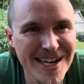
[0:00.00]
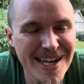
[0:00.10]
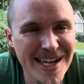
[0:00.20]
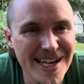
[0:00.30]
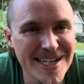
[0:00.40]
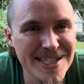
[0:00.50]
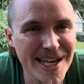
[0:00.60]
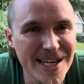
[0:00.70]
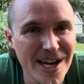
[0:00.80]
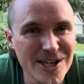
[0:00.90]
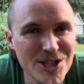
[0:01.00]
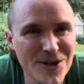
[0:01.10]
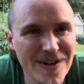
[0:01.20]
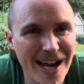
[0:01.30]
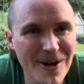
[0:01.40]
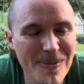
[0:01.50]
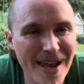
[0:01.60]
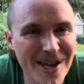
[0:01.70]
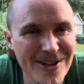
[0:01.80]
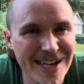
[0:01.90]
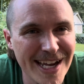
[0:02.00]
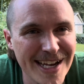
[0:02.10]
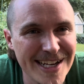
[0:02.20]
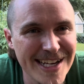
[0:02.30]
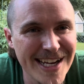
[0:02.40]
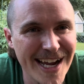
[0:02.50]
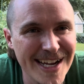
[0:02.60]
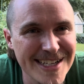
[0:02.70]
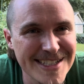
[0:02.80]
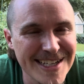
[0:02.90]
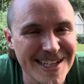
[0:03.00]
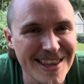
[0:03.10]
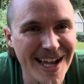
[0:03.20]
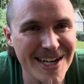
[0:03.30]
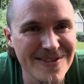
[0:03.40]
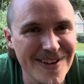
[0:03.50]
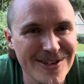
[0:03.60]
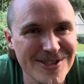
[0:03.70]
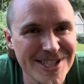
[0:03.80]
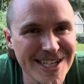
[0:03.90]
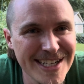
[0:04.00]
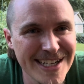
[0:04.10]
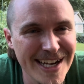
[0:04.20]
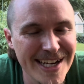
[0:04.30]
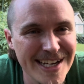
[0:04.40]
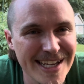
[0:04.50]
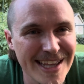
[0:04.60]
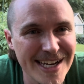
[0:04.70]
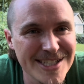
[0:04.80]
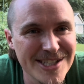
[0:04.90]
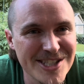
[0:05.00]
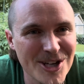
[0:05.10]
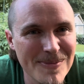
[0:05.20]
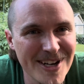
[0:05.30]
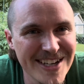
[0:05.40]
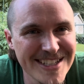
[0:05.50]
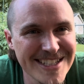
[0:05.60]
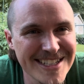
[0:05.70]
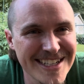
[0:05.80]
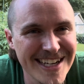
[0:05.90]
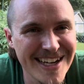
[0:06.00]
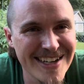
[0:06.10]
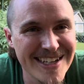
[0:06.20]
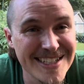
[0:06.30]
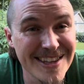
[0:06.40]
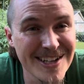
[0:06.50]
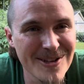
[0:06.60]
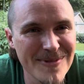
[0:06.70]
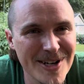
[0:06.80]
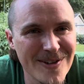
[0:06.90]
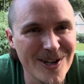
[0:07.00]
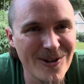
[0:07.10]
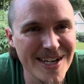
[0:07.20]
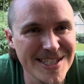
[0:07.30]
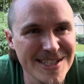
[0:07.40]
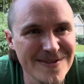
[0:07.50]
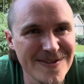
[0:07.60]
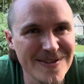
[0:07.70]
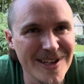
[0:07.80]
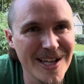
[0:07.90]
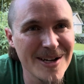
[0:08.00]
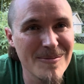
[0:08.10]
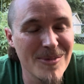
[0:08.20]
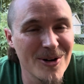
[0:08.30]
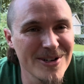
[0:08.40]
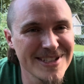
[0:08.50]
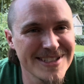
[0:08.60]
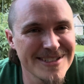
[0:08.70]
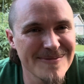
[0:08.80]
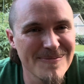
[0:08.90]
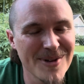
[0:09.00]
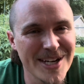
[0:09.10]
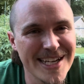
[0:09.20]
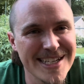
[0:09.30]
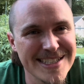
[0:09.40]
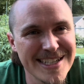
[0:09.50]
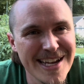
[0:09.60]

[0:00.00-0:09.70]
He is a young juvenile male, and he has a lot of energy, and he likes to chirp at us. He's a little bit of an aggressive bird, but he's